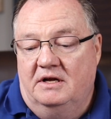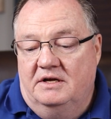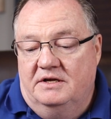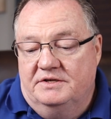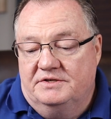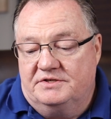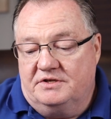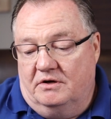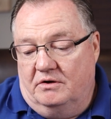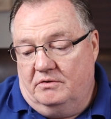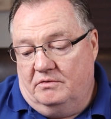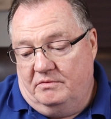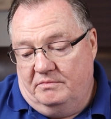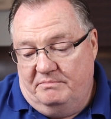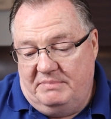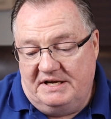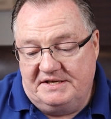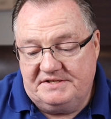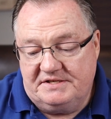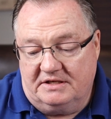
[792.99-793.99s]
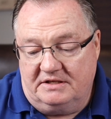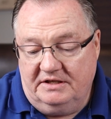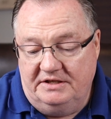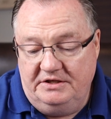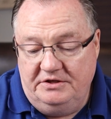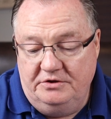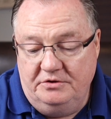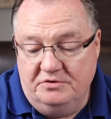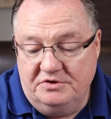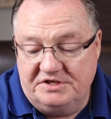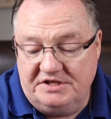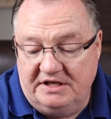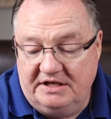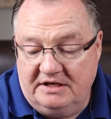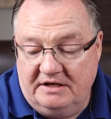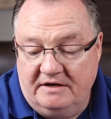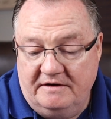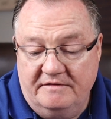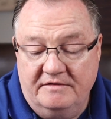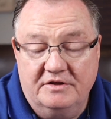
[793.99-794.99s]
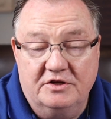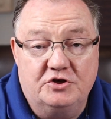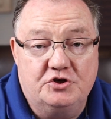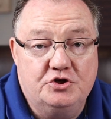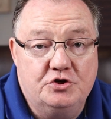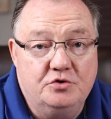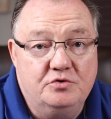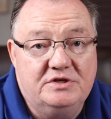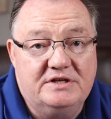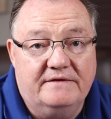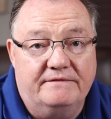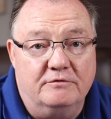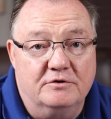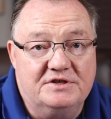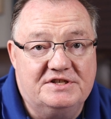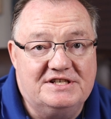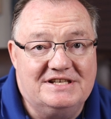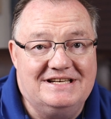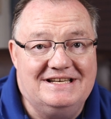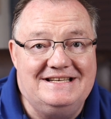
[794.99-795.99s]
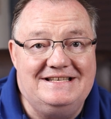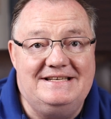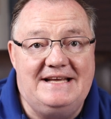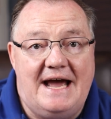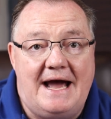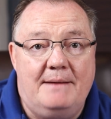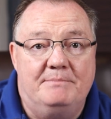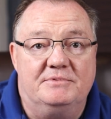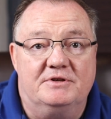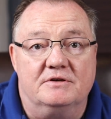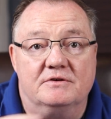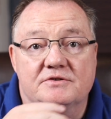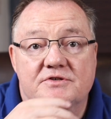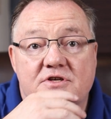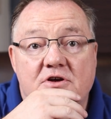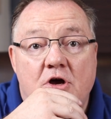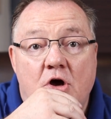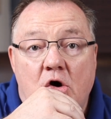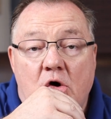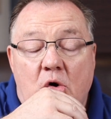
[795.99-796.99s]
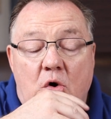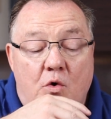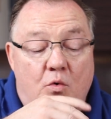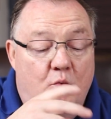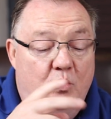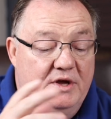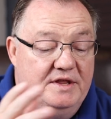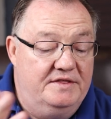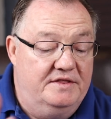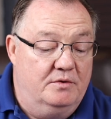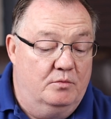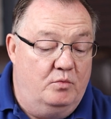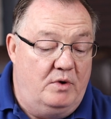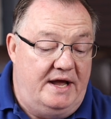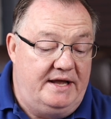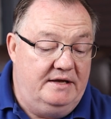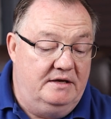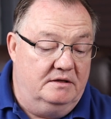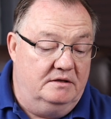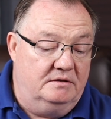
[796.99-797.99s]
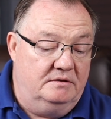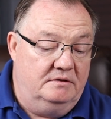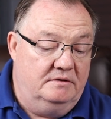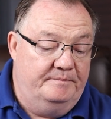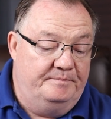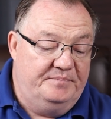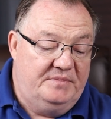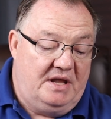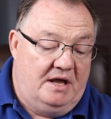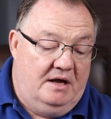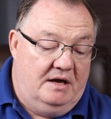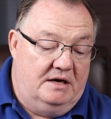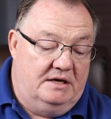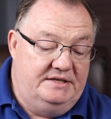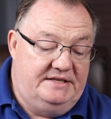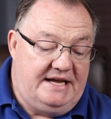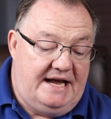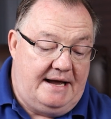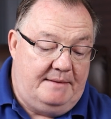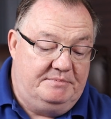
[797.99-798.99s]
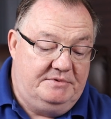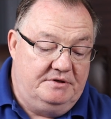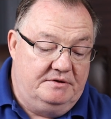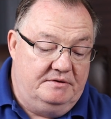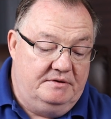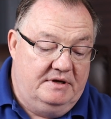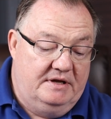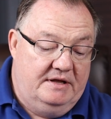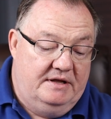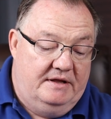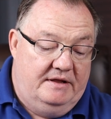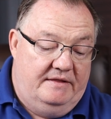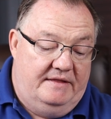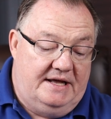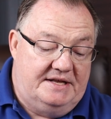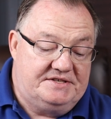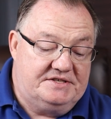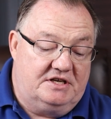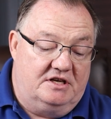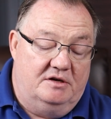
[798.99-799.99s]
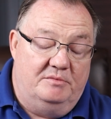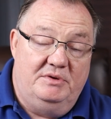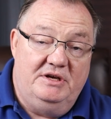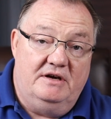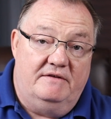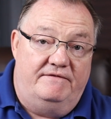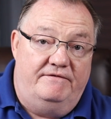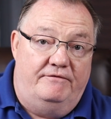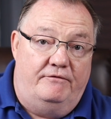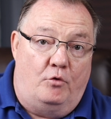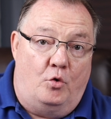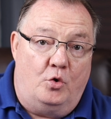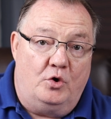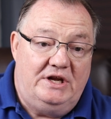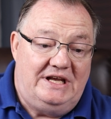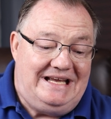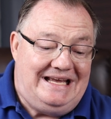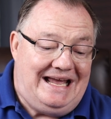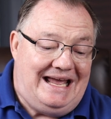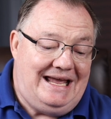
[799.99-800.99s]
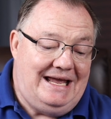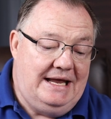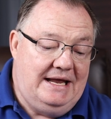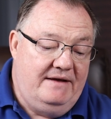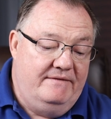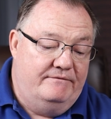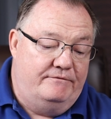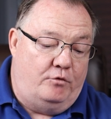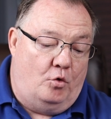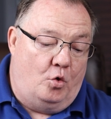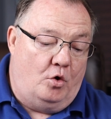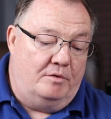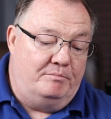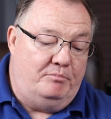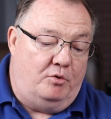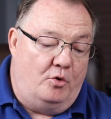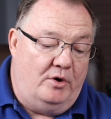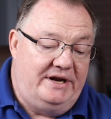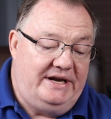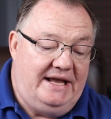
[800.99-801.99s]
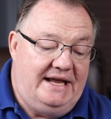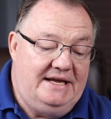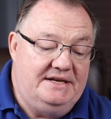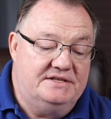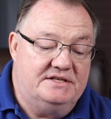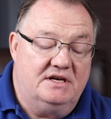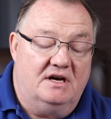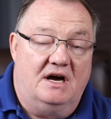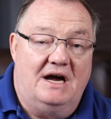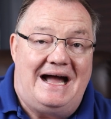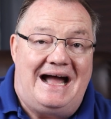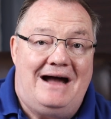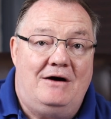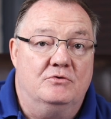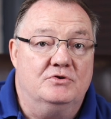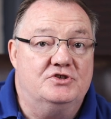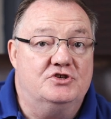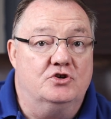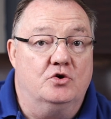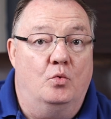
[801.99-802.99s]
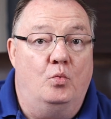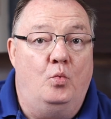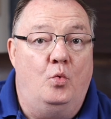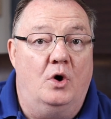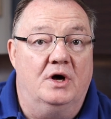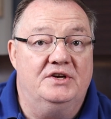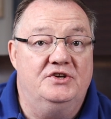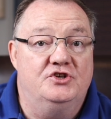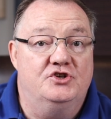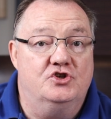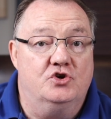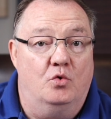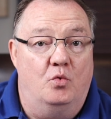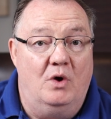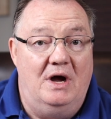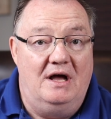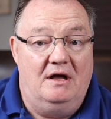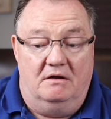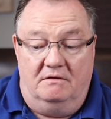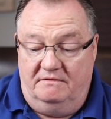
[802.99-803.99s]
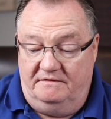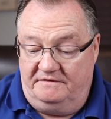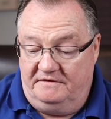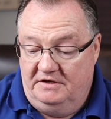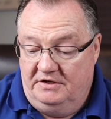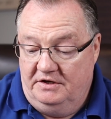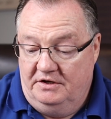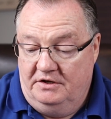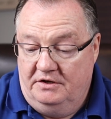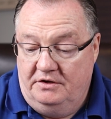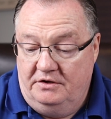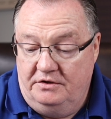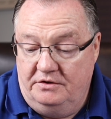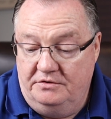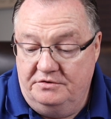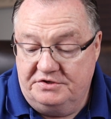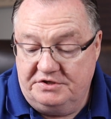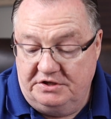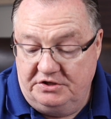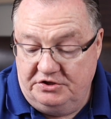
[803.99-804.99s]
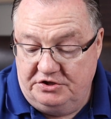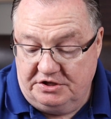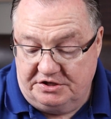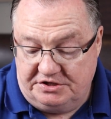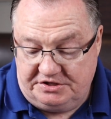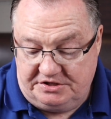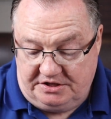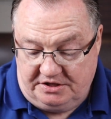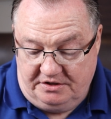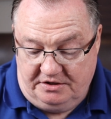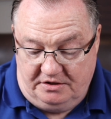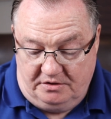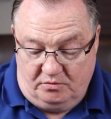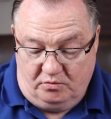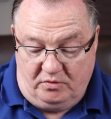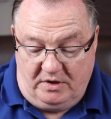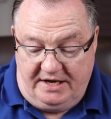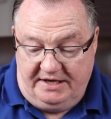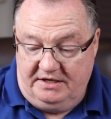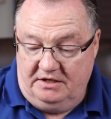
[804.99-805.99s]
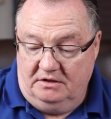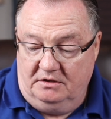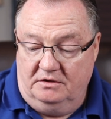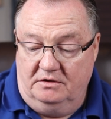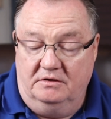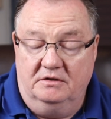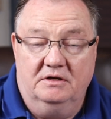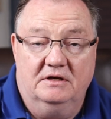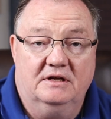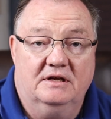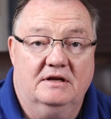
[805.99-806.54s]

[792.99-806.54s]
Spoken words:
So basically using the two different adapters with the regular adapter, that's going to be a 44.8 out to 112 using just the regular